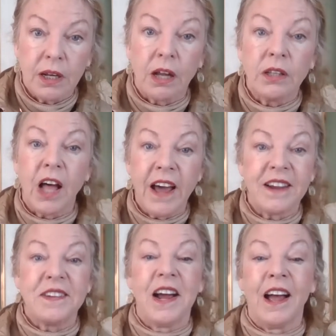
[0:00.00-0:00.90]
A lot
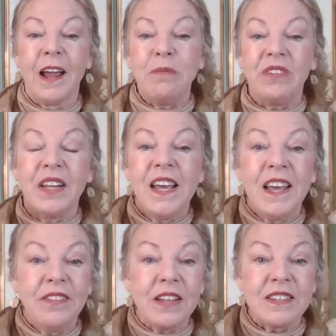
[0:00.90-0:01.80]
of times,
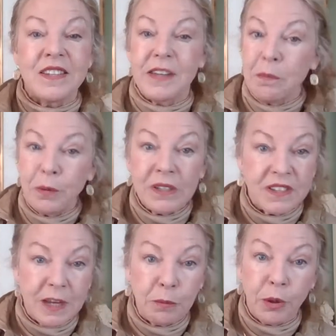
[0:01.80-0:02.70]
the
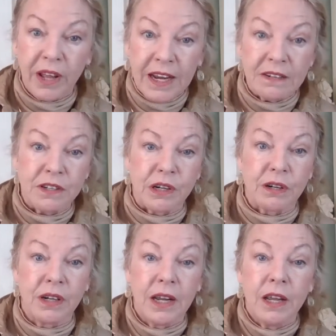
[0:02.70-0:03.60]
simple
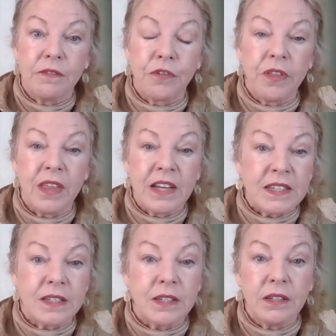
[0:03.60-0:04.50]
answer for
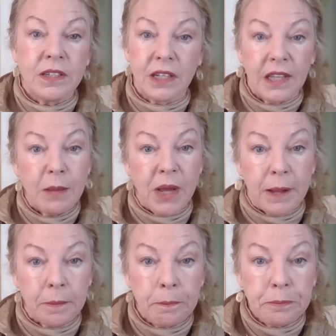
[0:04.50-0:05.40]
this
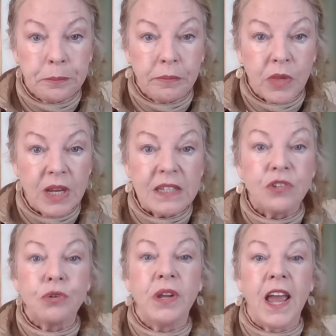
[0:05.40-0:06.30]
dilemma is
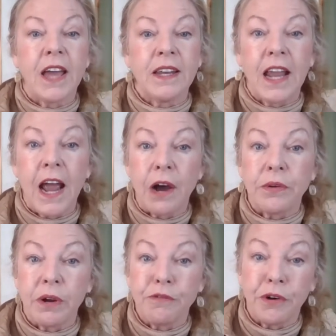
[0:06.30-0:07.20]
to get
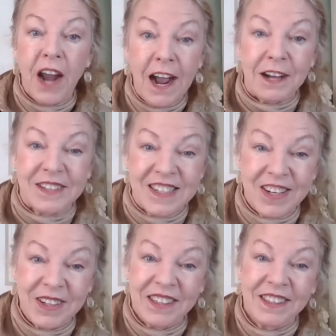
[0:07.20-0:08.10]
out of your house.